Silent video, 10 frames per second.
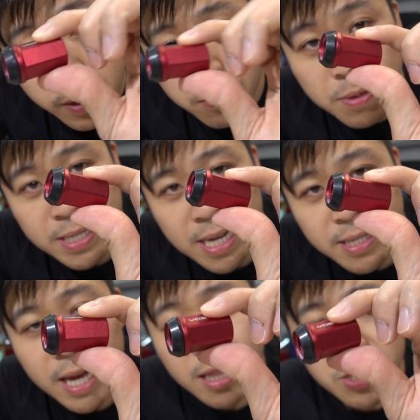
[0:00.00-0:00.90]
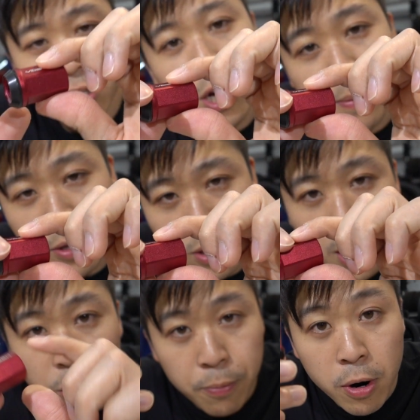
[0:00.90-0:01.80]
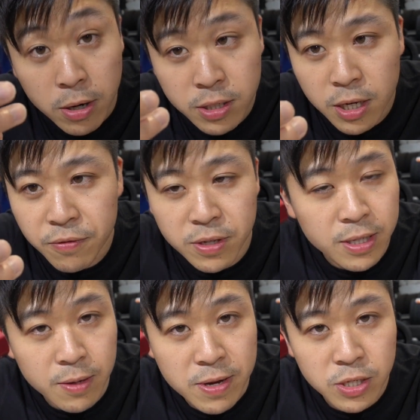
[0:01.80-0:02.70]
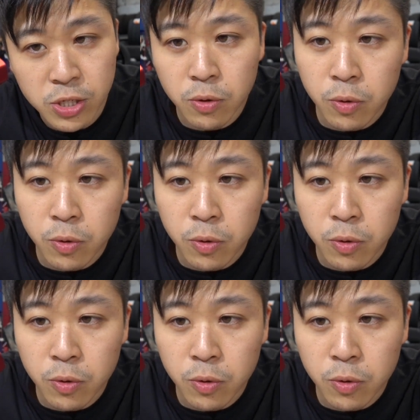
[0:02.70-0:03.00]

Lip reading: But besides that, let's just talk about other parts of this that makes it so